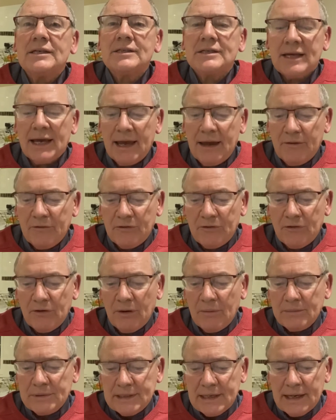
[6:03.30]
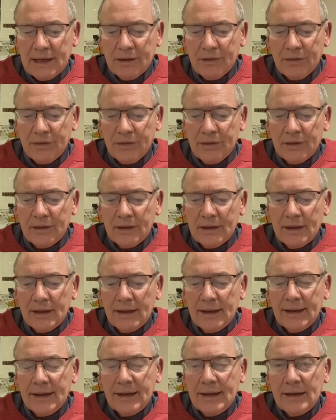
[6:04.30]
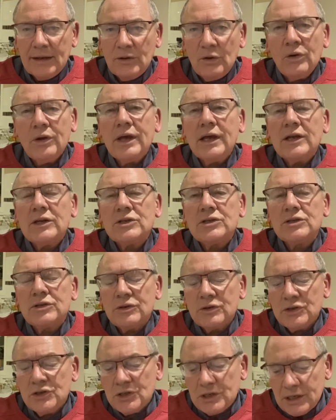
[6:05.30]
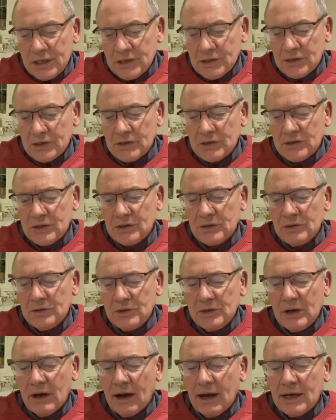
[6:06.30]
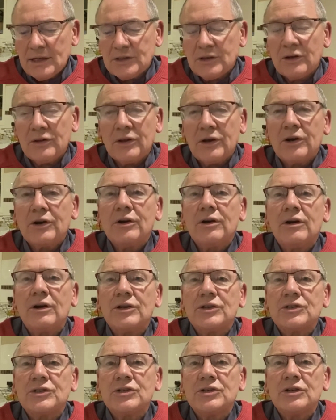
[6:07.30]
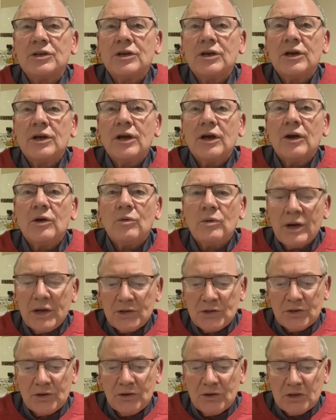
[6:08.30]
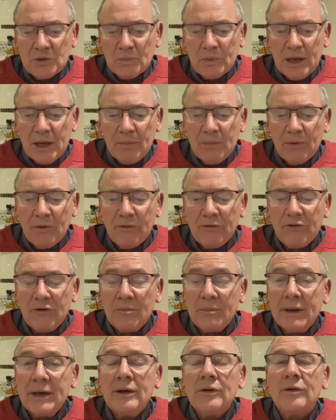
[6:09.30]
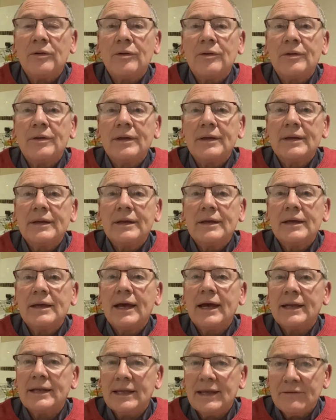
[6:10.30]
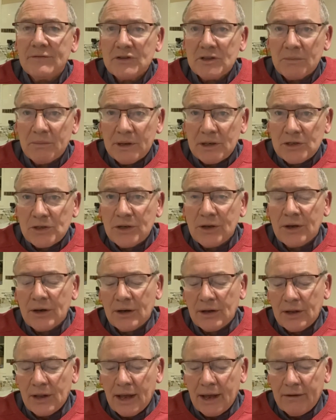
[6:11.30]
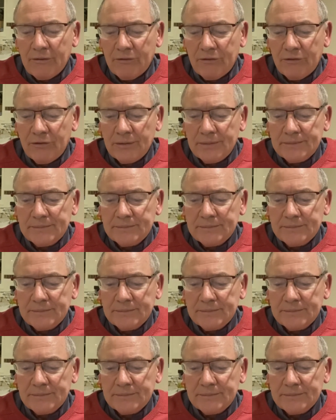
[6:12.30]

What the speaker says: saved from death, looking to Jesus who dies on the cross, rescues people from hell and gives them eternal life.